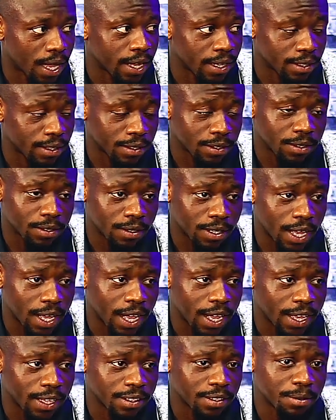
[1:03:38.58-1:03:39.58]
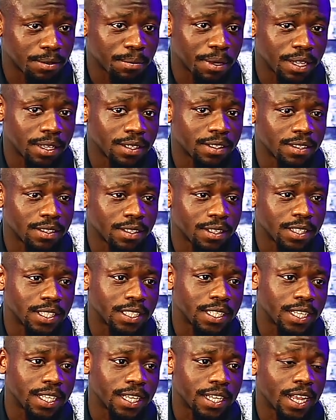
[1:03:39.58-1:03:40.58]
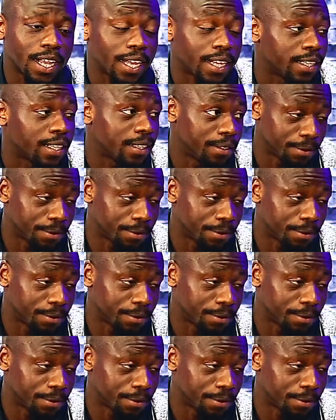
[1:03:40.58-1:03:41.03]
had to I had to make a decision and I